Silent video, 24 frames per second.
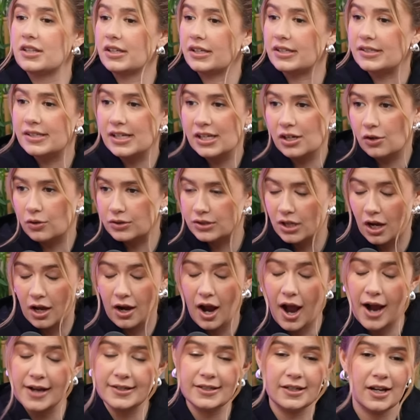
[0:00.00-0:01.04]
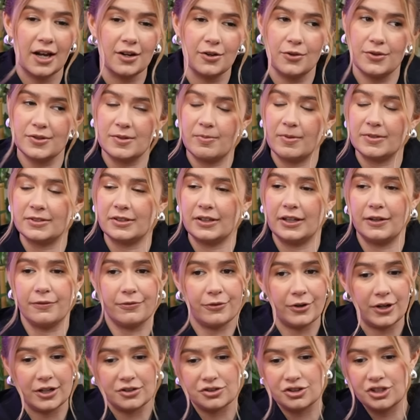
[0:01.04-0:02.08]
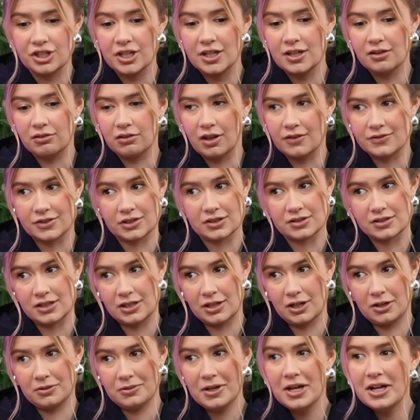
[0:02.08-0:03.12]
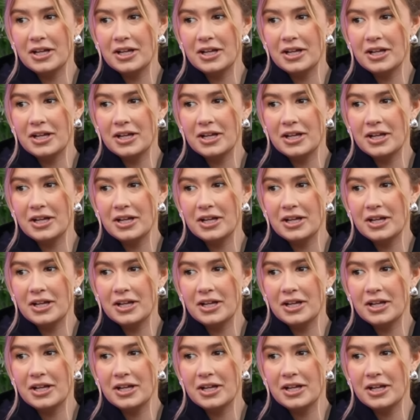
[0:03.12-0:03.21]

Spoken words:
to the casino a ton. I did not know this about Delaney Free. She loves a casino.